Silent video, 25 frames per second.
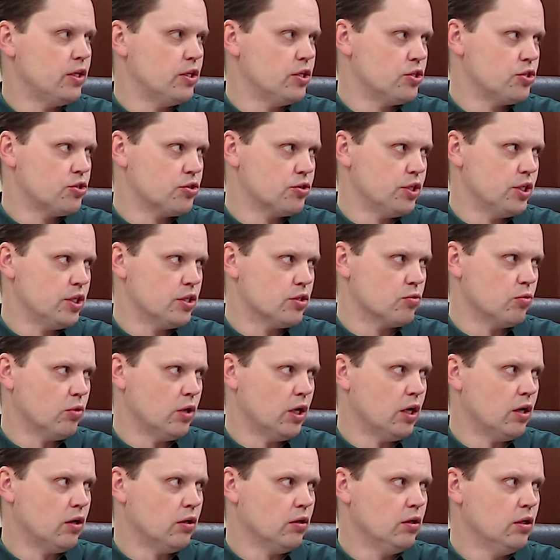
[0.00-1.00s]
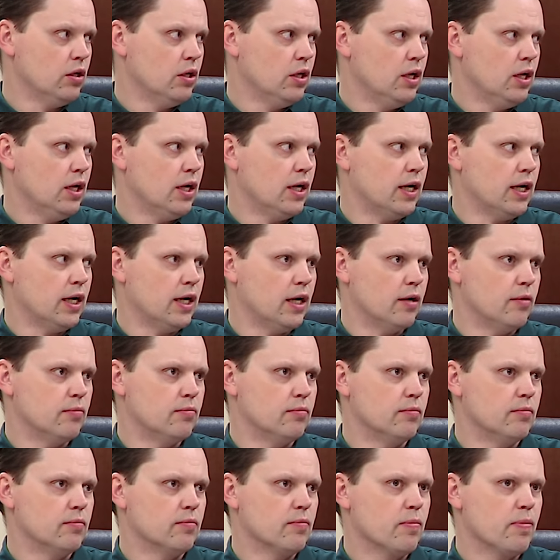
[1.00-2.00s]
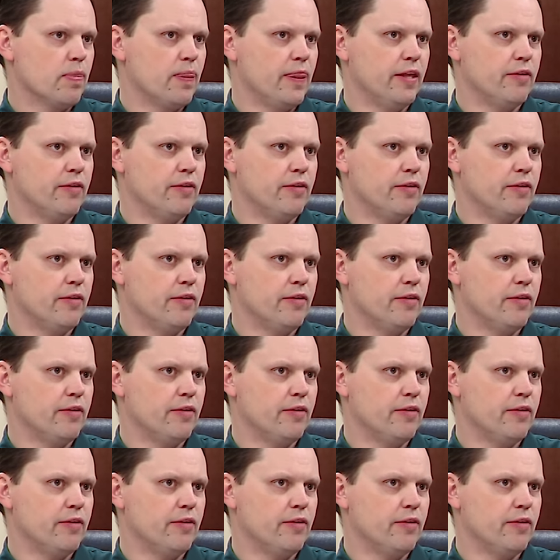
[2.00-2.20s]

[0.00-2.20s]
industry as well. Um,